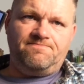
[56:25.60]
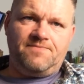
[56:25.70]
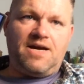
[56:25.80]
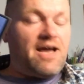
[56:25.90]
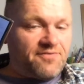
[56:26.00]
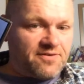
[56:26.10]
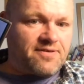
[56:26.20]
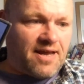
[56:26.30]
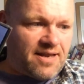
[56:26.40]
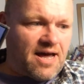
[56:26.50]
I have to
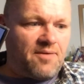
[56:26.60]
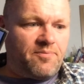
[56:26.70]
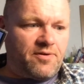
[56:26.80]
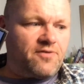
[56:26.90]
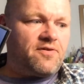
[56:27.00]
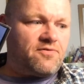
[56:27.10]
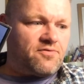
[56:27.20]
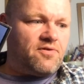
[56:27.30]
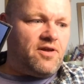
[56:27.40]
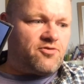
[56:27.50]
say that because
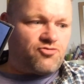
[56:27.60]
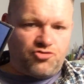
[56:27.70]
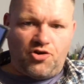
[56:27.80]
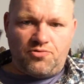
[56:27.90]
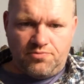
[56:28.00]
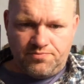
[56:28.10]
it's true.